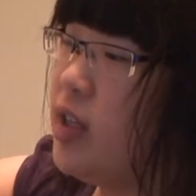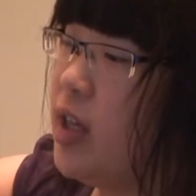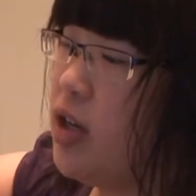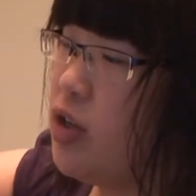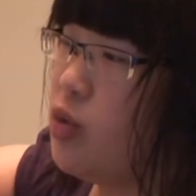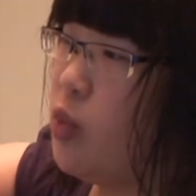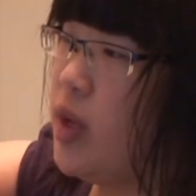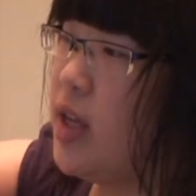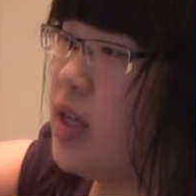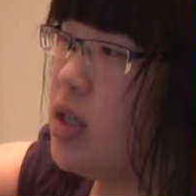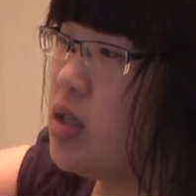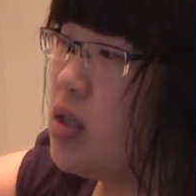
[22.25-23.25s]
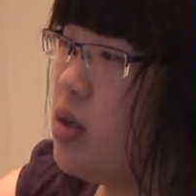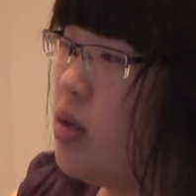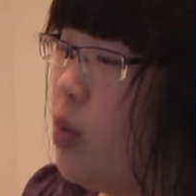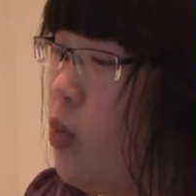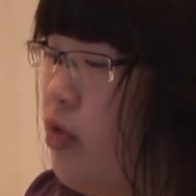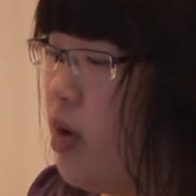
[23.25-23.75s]
layered wigs
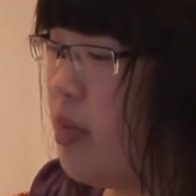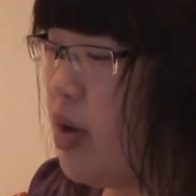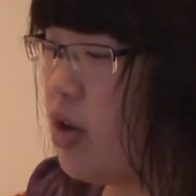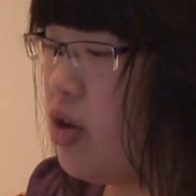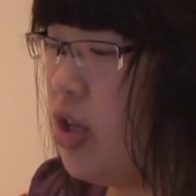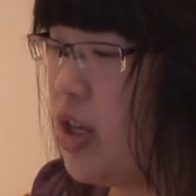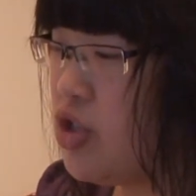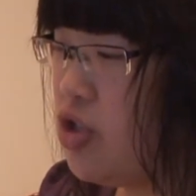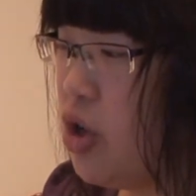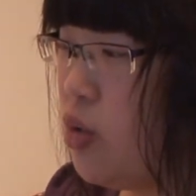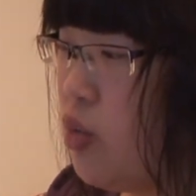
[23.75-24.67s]
from their collection are